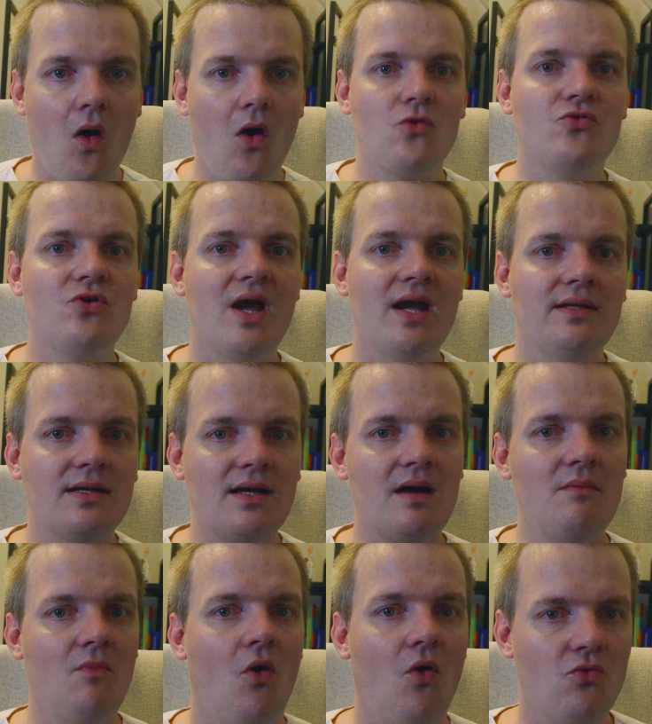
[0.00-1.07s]
or creating
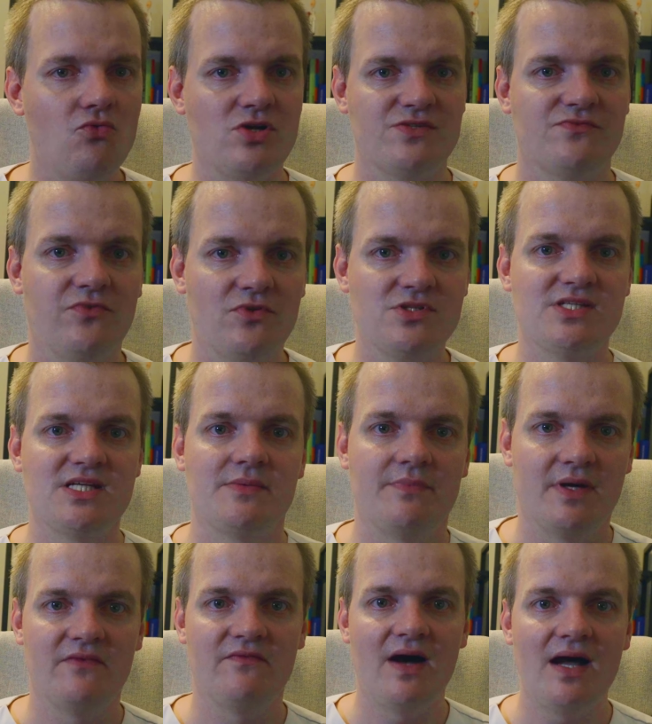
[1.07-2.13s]
a more restful sleep
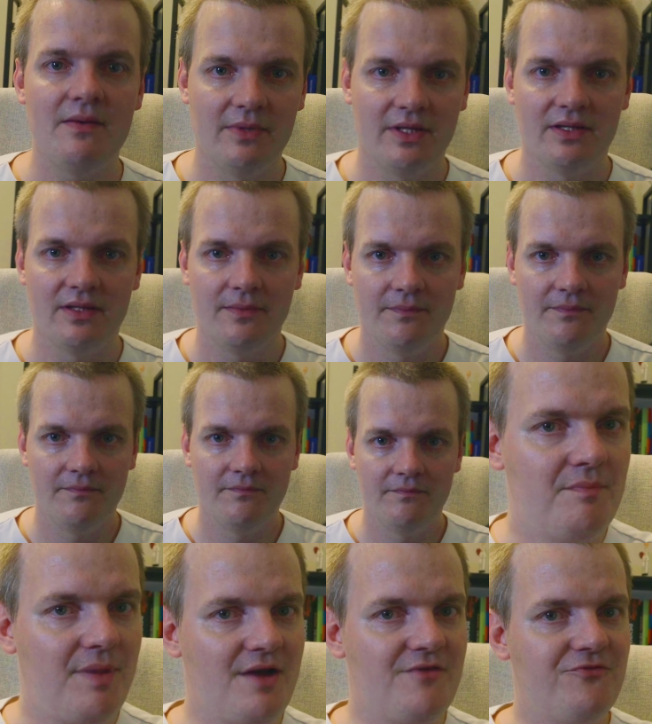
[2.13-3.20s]
environment?
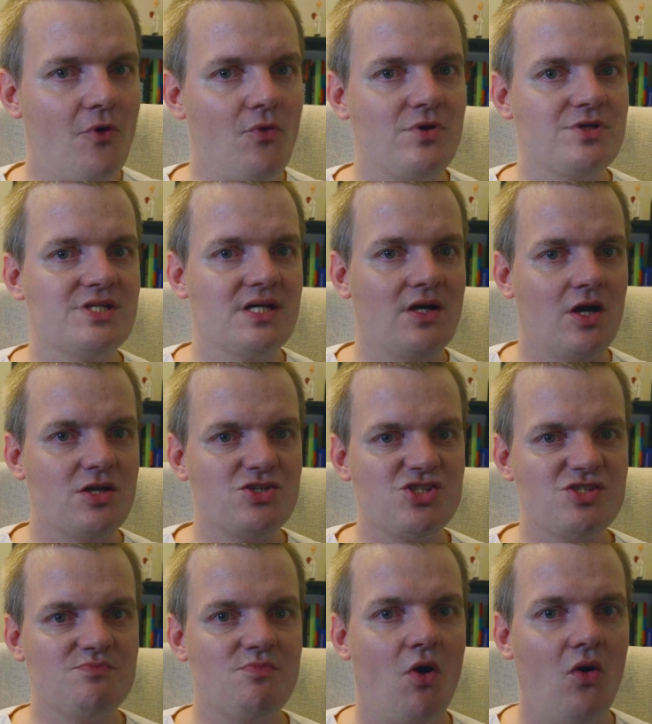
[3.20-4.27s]
By focusing on
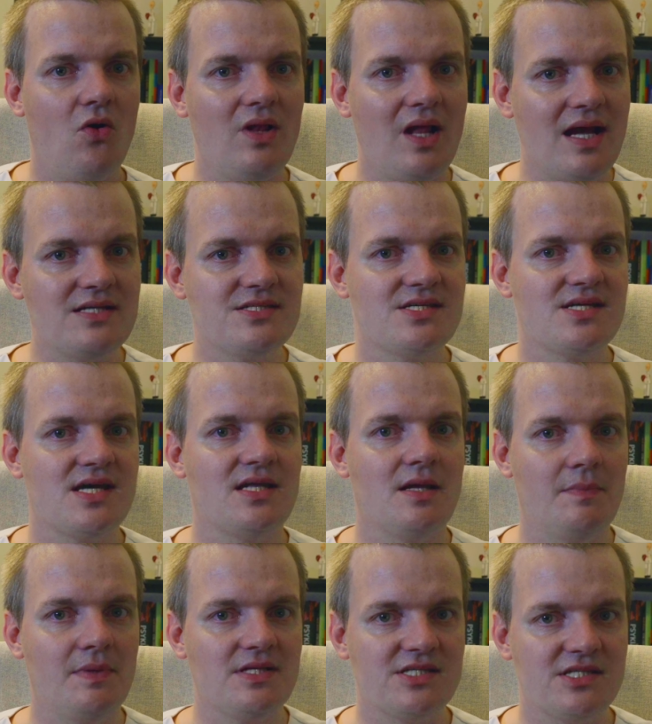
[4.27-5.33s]
small,
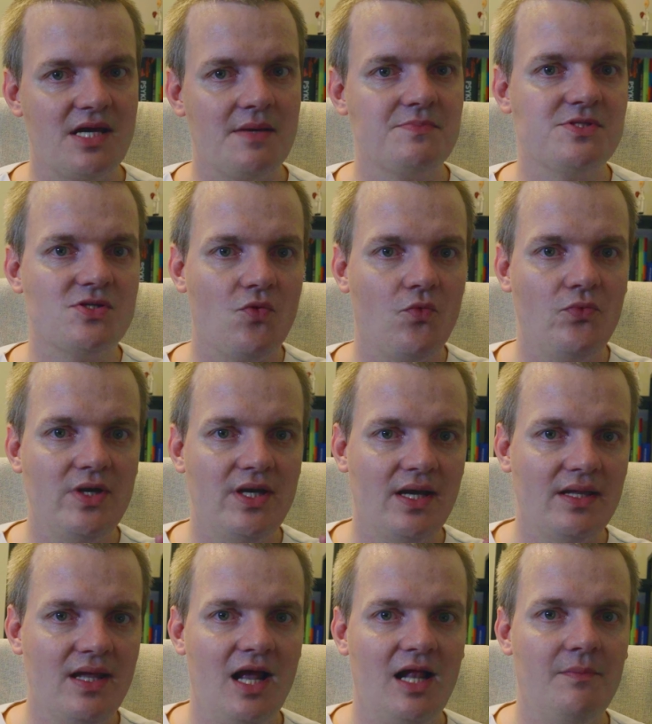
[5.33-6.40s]
attainable steps, we
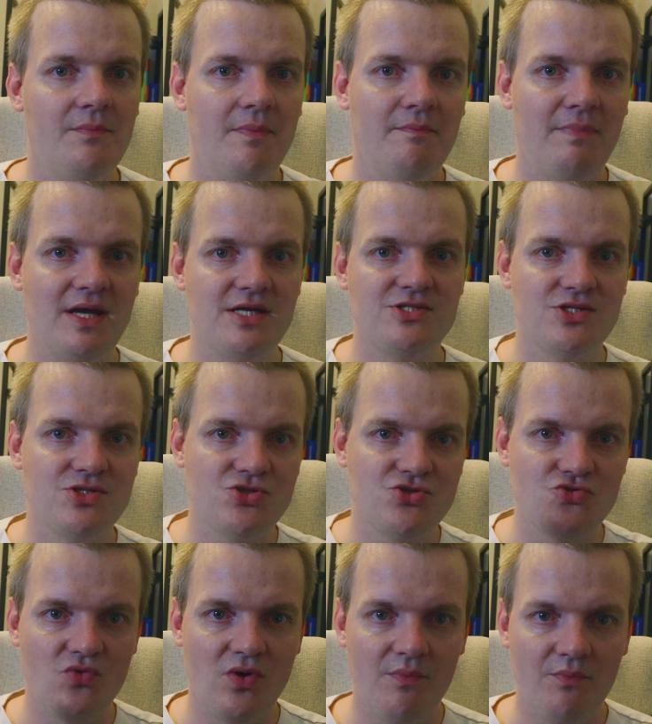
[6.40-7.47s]
can help patients
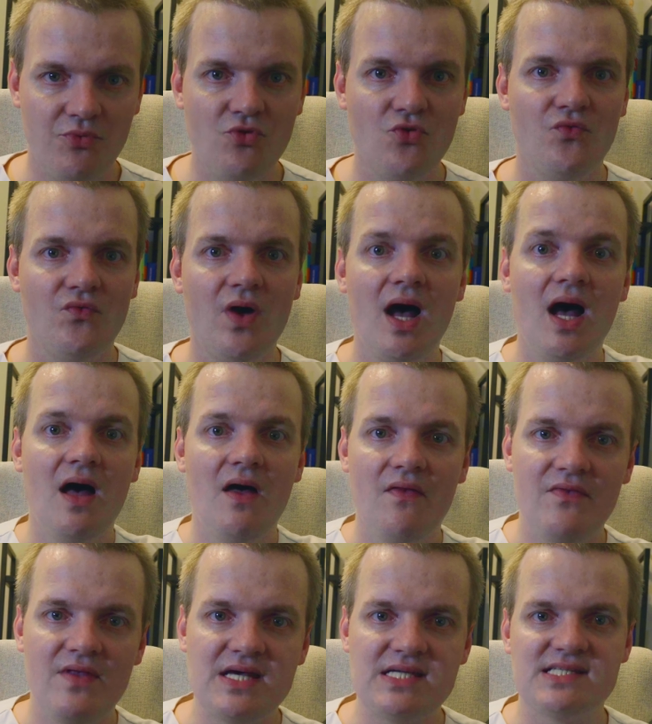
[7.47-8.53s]
to improve
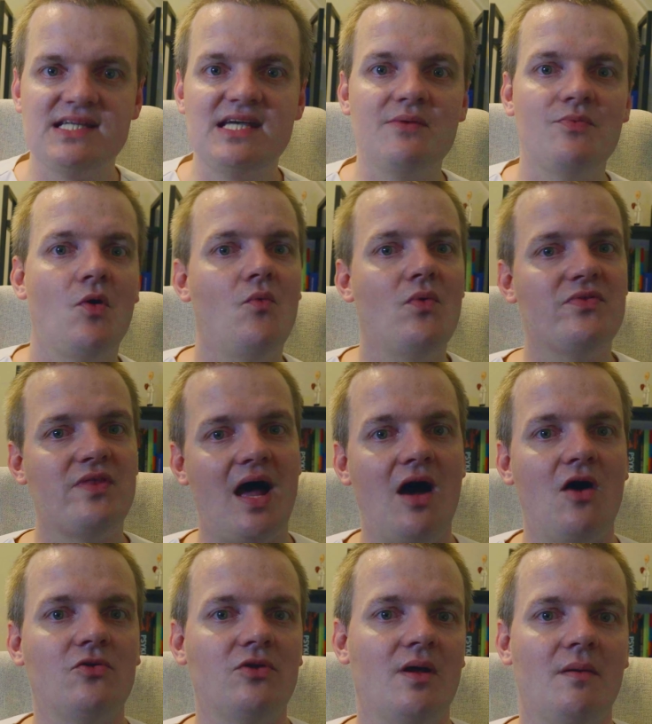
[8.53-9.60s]
their sleep
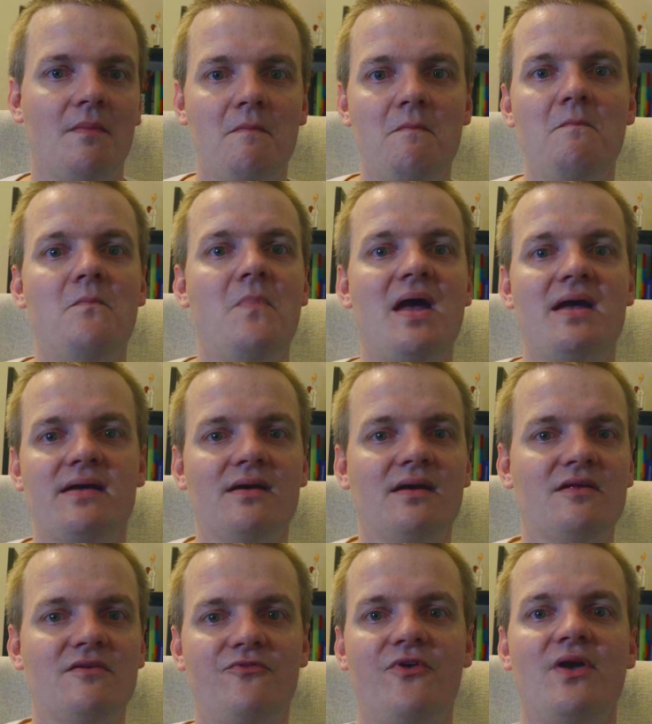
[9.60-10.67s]
without making
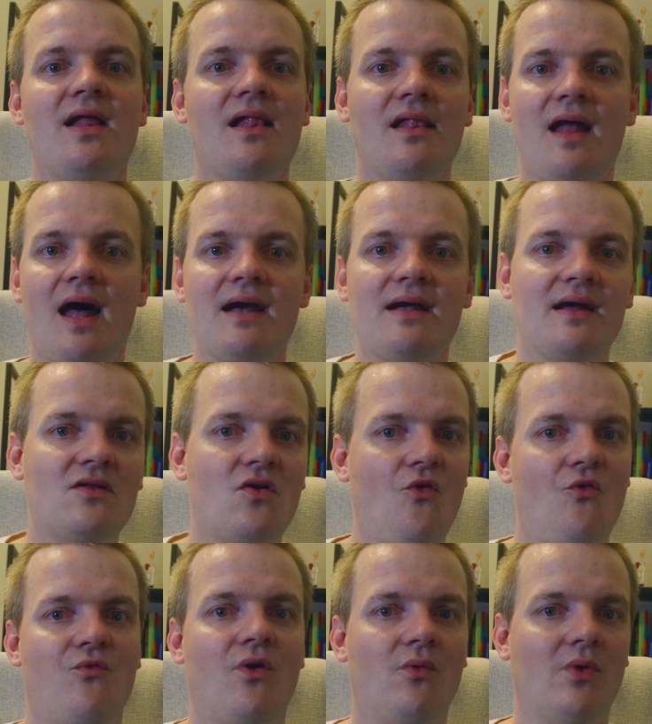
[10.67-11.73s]
it feel like an
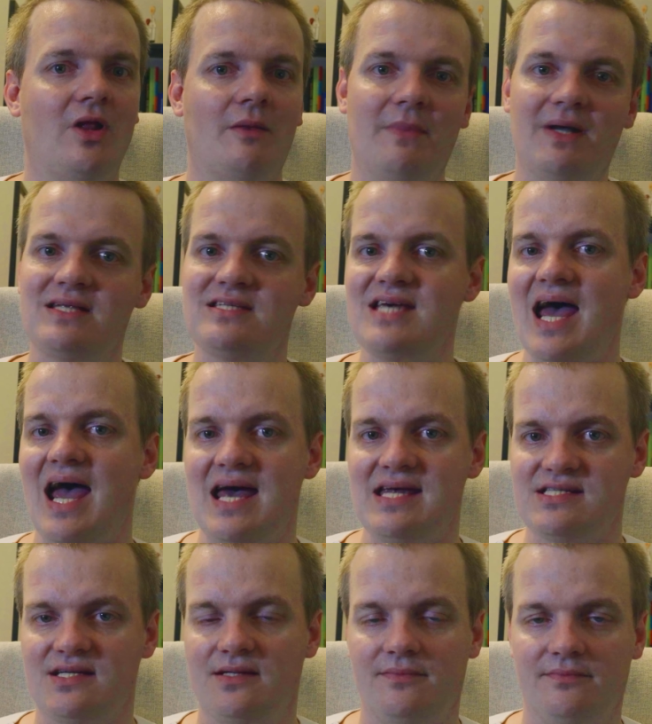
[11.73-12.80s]
overwhelming
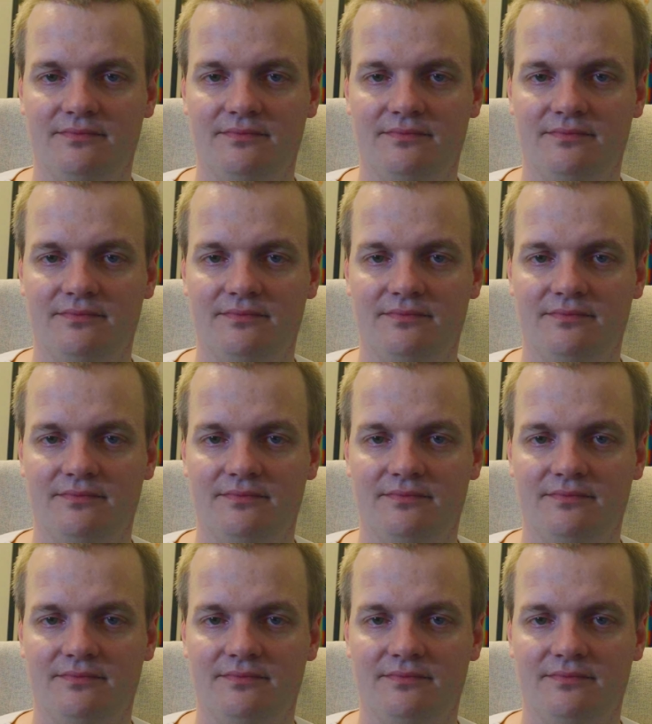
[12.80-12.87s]
task.